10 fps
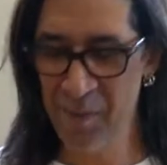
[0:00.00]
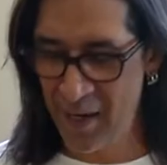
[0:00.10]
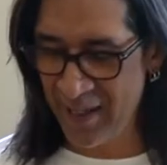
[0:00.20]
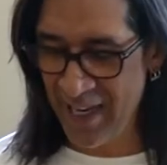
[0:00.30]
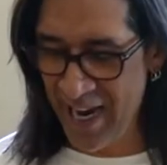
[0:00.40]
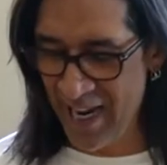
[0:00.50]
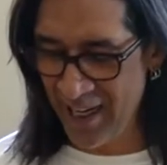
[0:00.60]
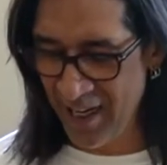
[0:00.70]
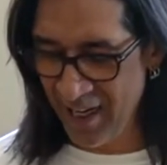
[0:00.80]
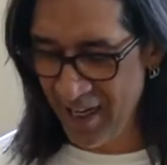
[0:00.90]
My
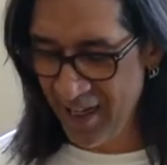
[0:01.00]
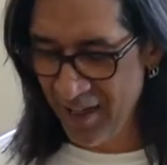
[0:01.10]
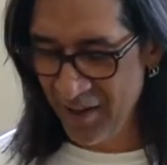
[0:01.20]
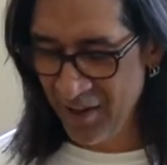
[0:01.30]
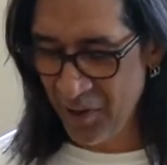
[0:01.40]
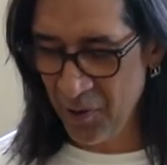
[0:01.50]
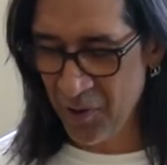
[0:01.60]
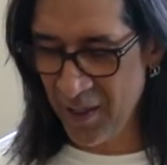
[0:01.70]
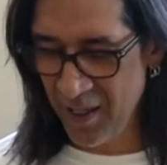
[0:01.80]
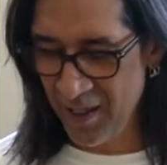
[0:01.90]
dad
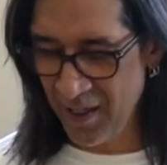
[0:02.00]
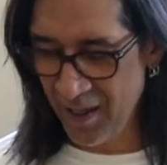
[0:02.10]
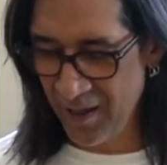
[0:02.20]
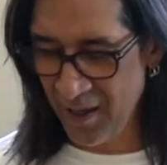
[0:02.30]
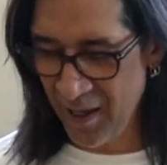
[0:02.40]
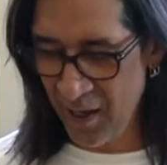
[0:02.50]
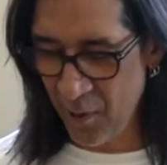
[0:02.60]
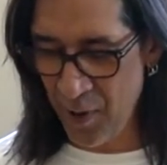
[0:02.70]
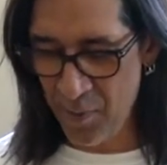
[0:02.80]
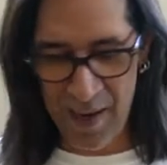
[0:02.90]
co-signed the
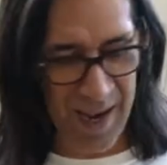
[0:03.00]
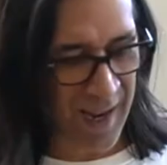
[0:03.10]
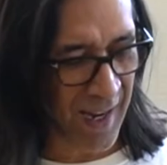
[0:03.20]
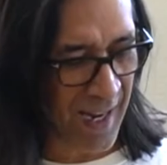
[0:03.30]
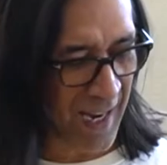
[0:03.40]
layaway plan,